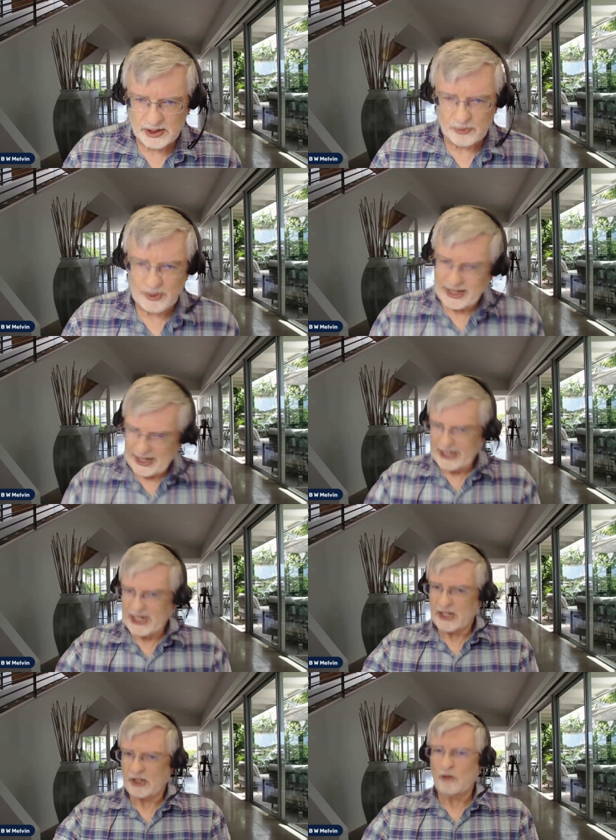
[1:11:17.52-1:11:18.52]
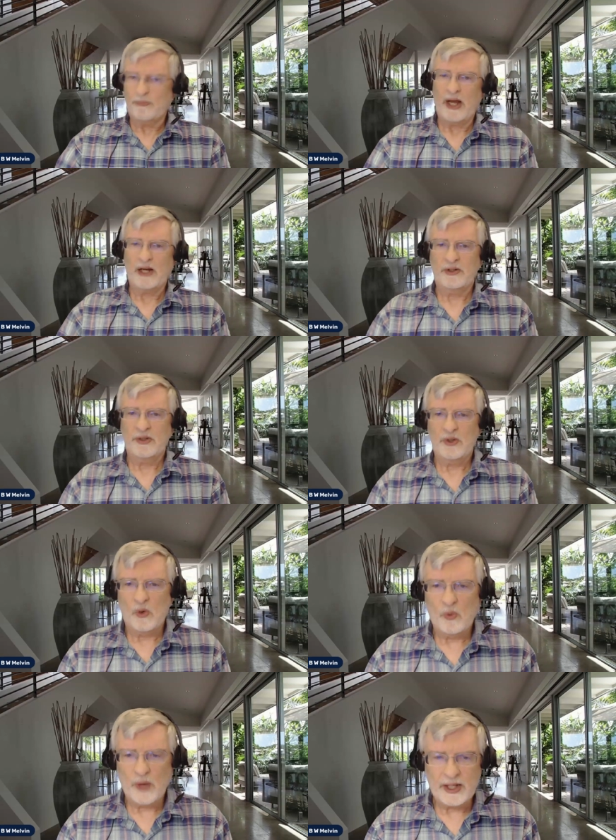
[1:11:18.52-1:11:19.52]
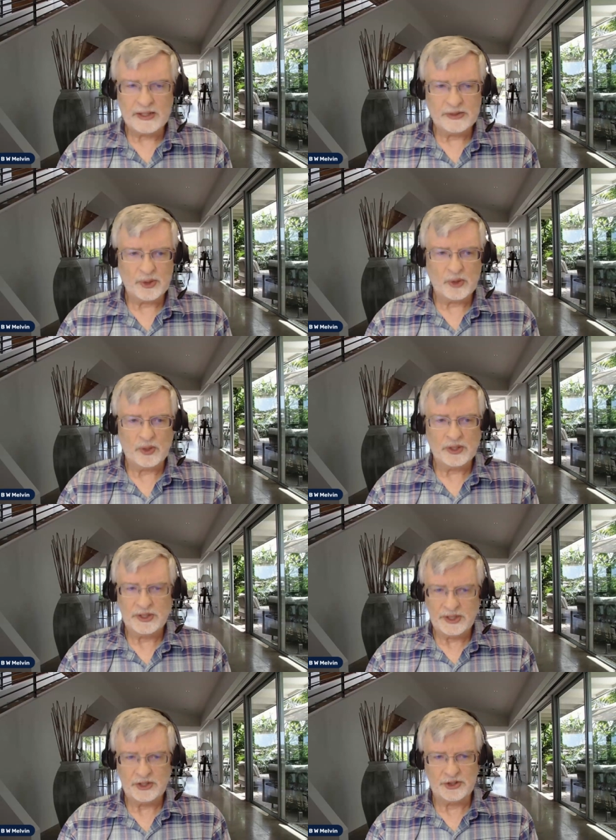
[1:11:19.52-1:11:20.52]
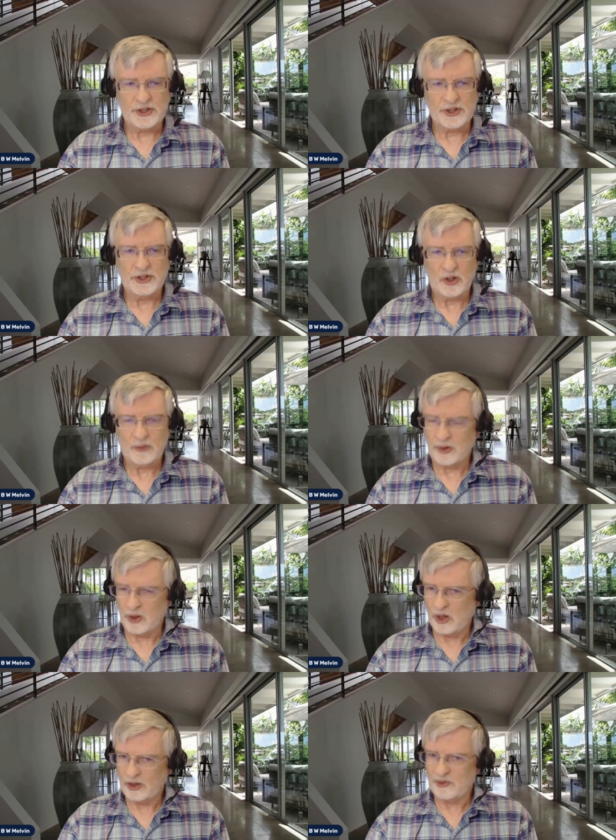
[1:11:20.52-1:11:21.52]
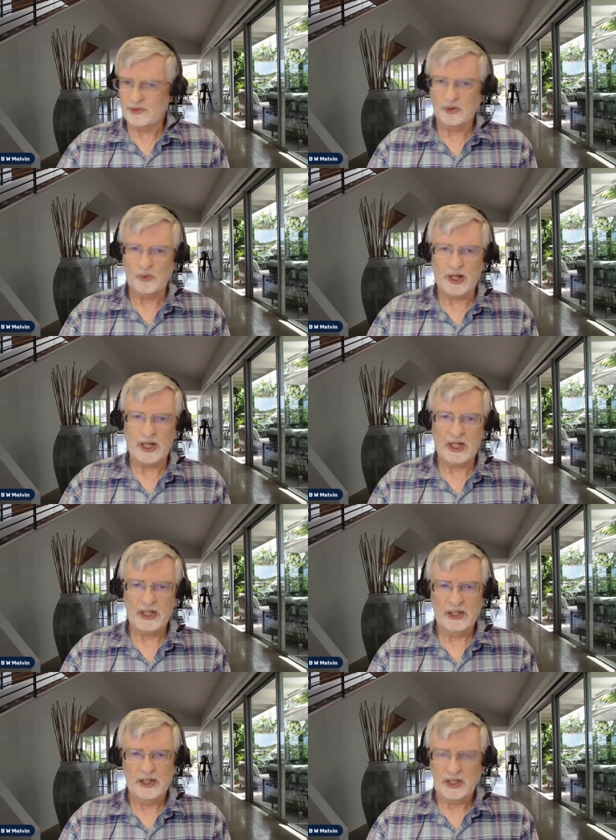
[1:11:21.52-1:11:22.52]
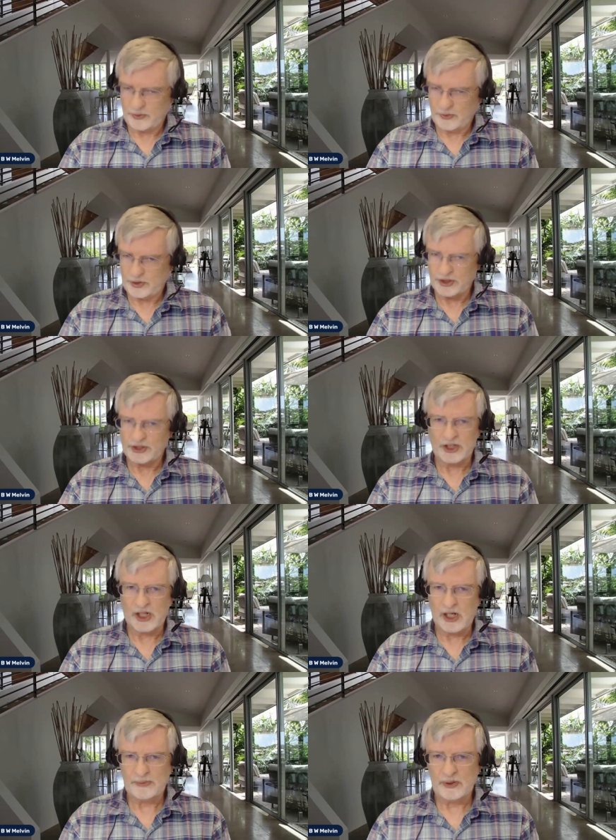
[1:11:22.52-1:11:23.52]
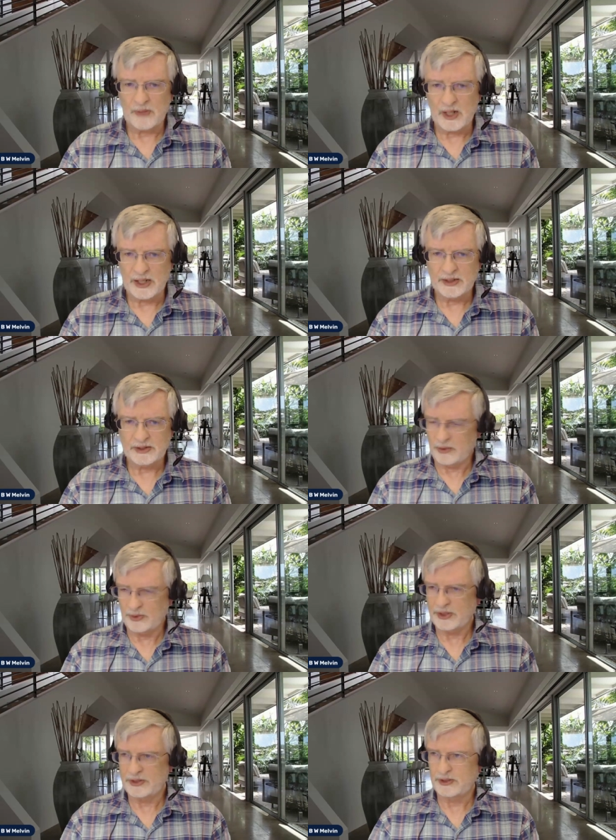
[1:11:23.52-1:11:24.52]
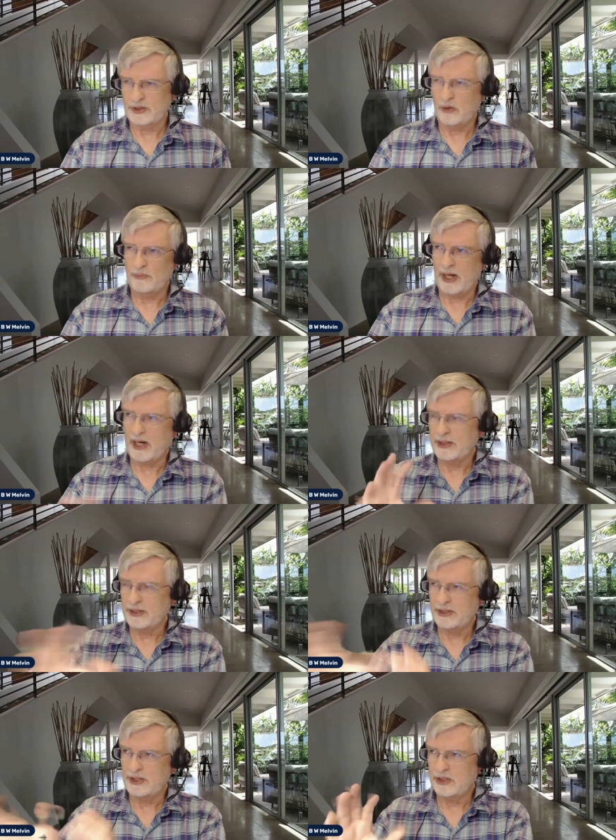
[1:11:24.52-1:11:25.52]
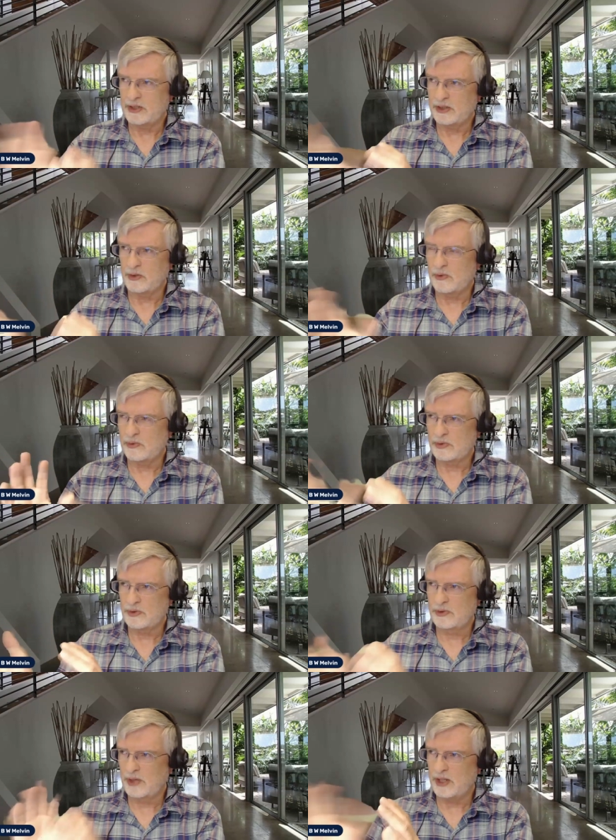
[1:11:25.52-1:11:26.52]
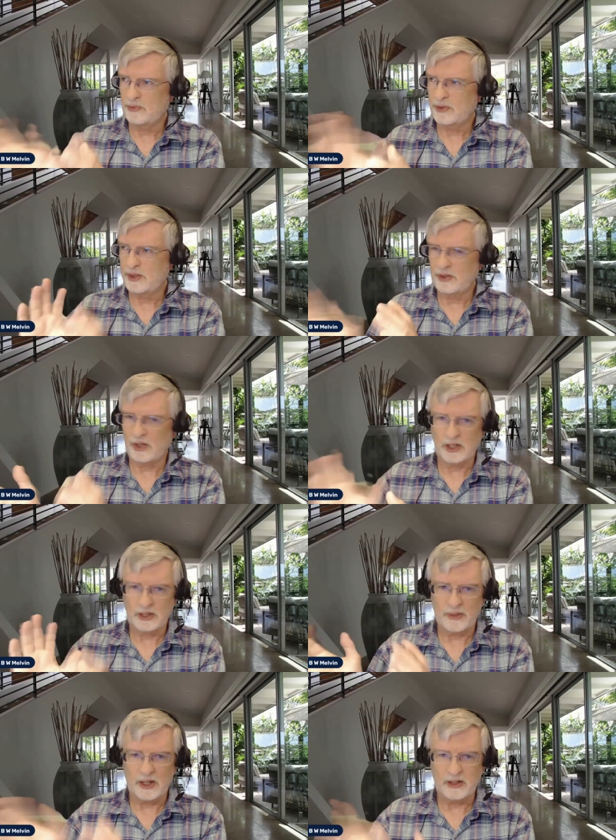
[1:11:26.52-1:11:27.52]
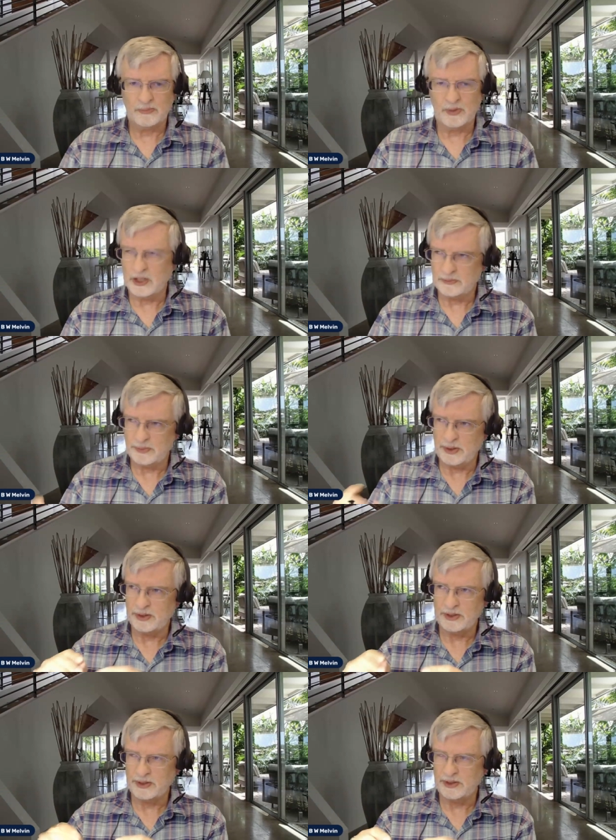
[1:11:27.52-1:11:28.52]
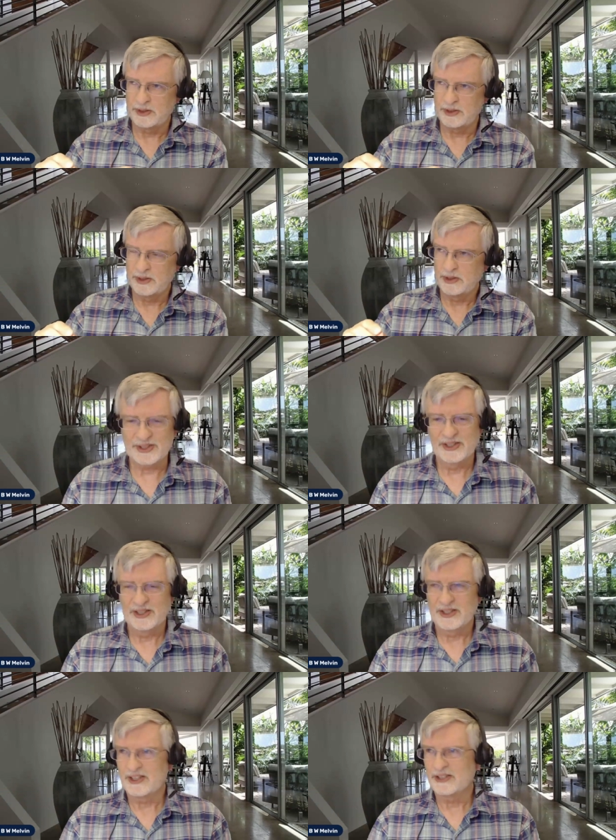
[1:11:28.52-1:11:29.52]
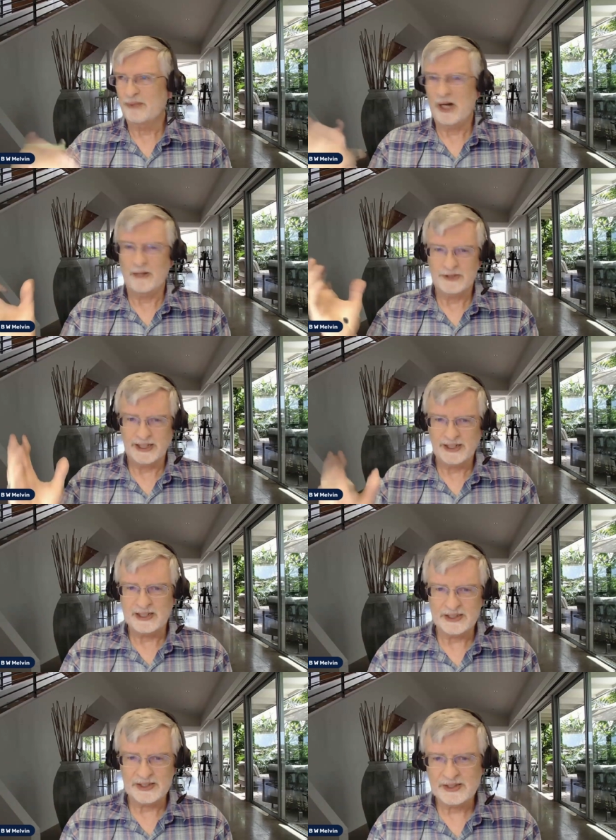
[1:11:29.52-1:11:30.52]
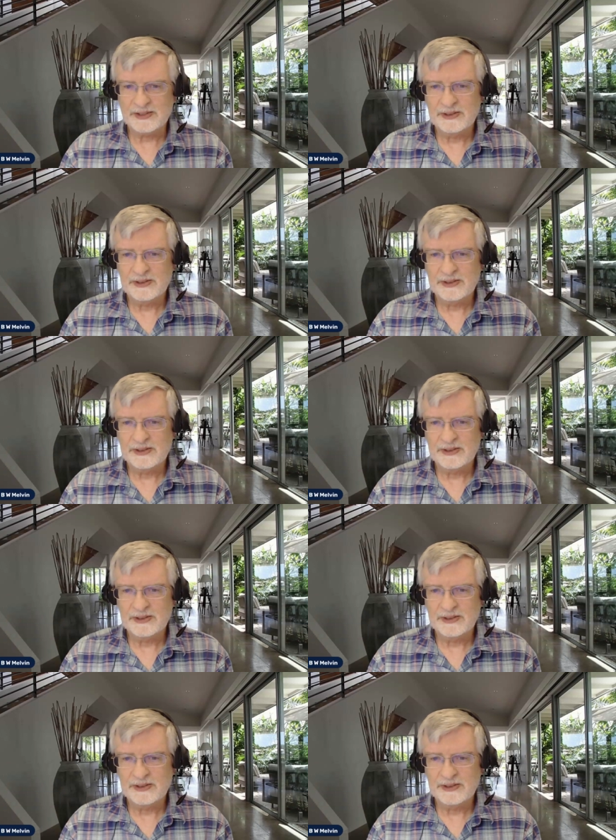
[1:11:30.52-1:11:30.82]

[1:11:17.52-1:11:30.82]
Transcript: We cannot go back to the old ways we once did church and hope it all goes away if we just compromise or we just go back to teaching the old things we talked about, prosperity and, and pop psychology.